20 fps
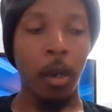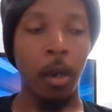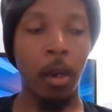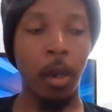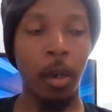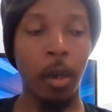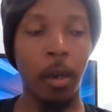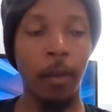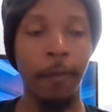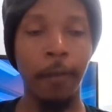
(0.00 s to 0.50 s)

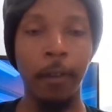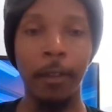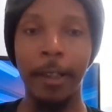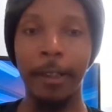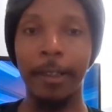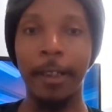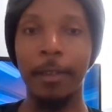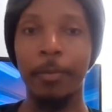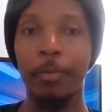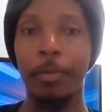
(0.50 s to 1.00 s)
I feel
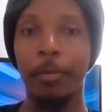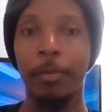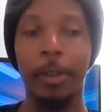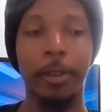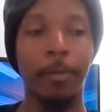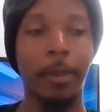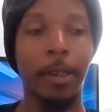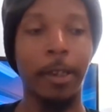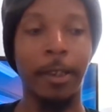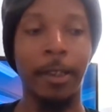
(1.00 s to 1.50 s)
like that's pretty
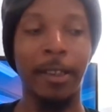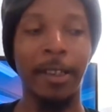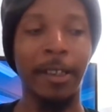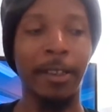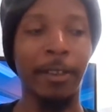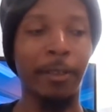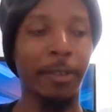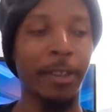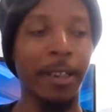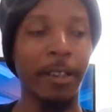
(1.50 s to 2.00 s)
much about it.
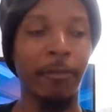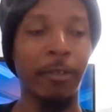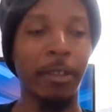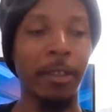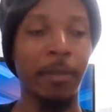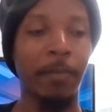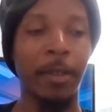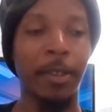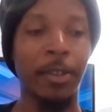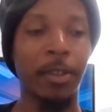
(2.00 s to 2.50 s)
I don't think I
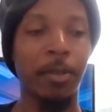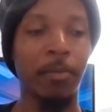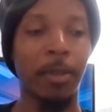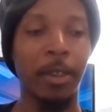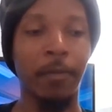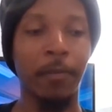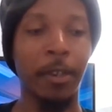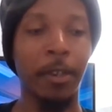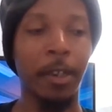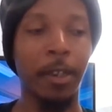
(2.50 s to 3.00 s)
really missed too
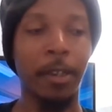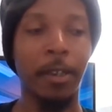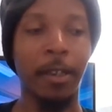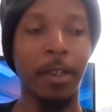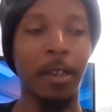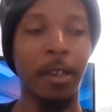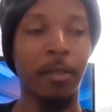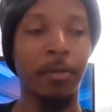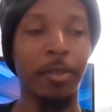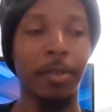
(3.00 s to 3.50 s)
much of
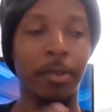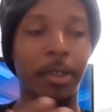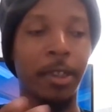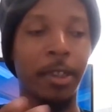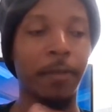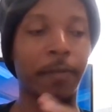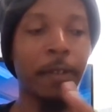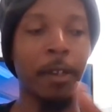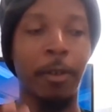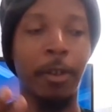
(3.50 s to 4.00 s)
anything else. It was
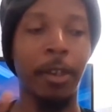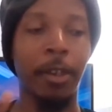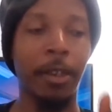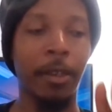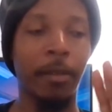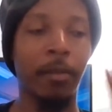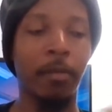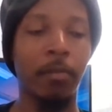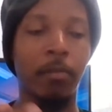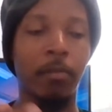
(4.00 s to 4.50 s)
just
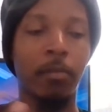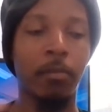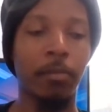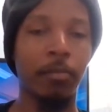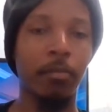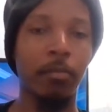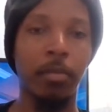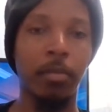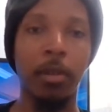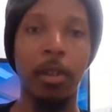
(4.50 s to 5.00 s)
very
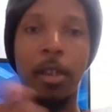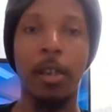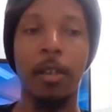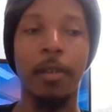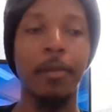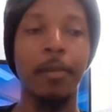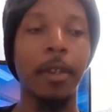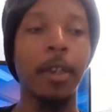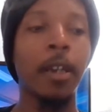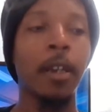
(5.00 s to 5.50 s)

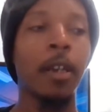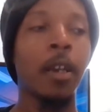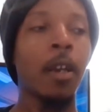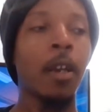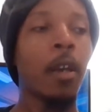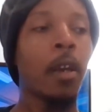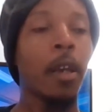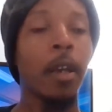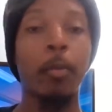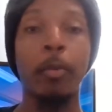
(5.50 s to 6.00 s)
blah.
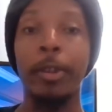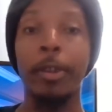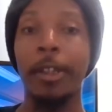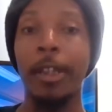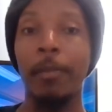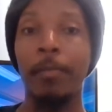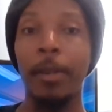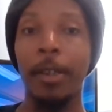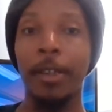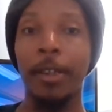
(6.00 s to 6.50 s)
And with
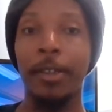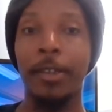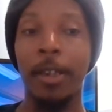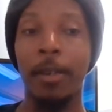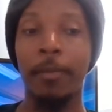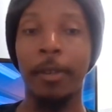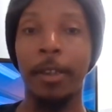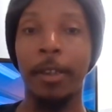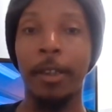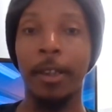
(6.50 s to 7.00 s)
that being
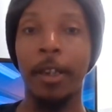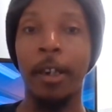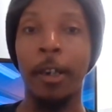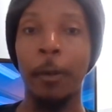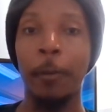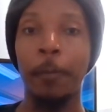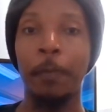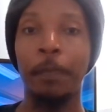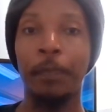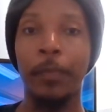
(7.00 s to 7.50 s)
said, I'm going to
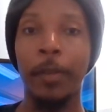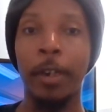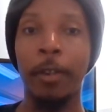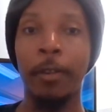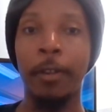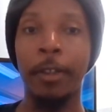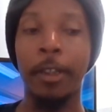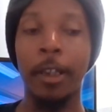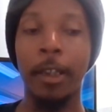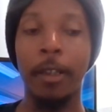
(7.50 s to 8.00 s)
go.
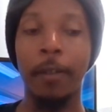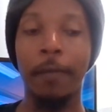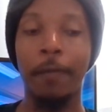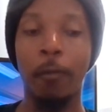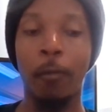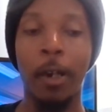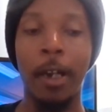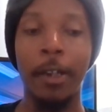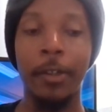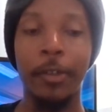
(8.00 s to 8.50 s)
Thank you
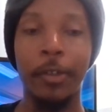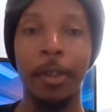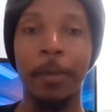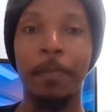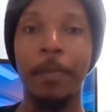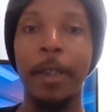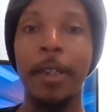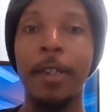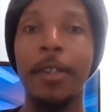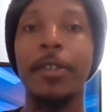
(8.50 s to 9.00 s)
for
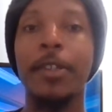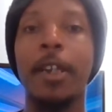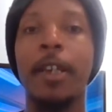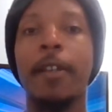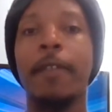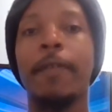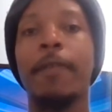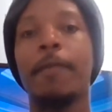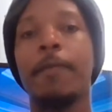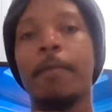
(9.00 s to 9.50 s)
watching. Be
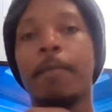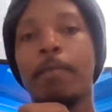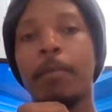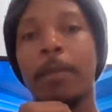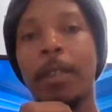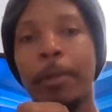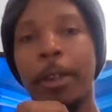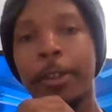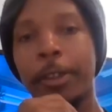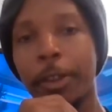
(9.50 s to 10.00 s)
safe.
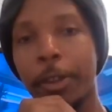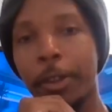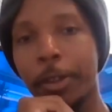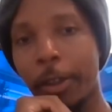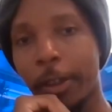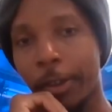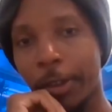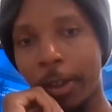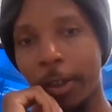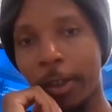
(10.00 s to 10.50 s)
Let me know what your
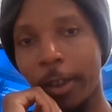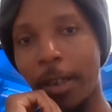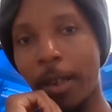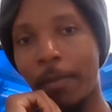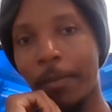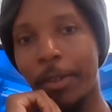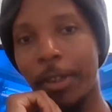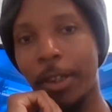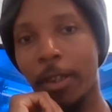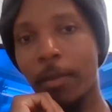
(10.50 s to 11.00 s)
thoughts are in the
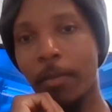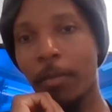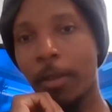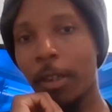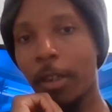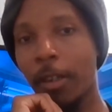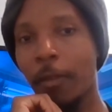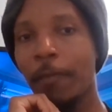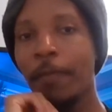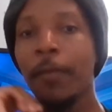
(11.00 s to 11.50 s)
comment section
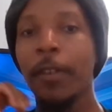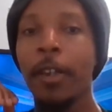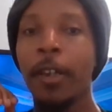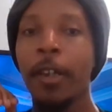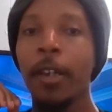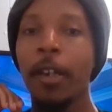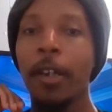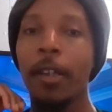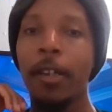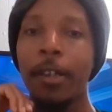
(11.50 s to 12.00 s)
below.
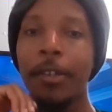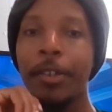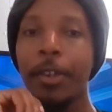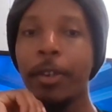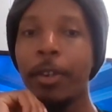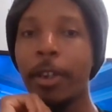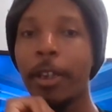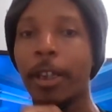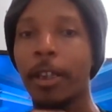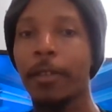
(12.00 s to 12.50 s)
And I'll
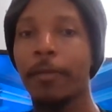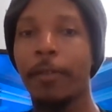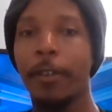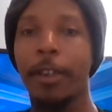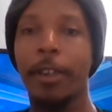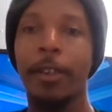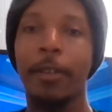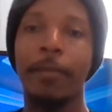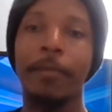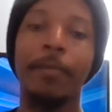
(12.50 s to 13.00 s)
see you in the next
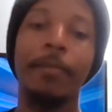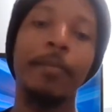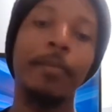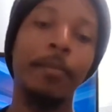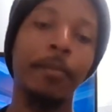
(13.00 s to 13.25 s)
video.